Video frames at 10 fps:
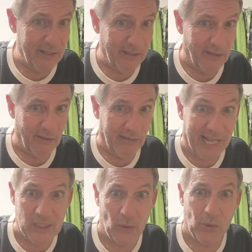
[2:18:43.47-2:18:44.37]

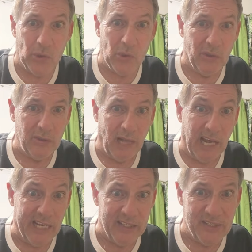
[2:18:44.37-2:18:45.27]
gasol,
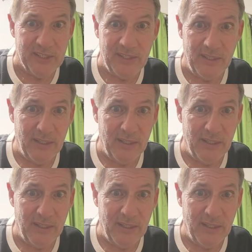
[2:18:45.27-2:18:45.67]
ice,